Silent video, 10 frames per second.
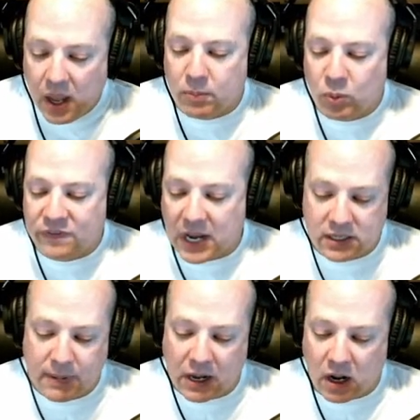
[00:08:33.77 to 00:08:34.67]
We've
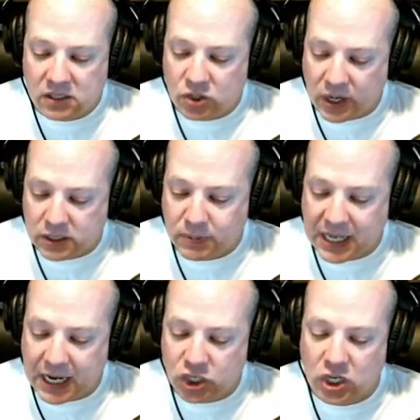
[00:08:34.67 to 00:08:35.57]
talked about
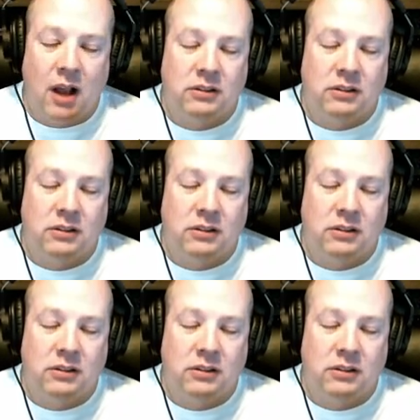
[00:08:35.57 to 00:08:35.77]
transportation.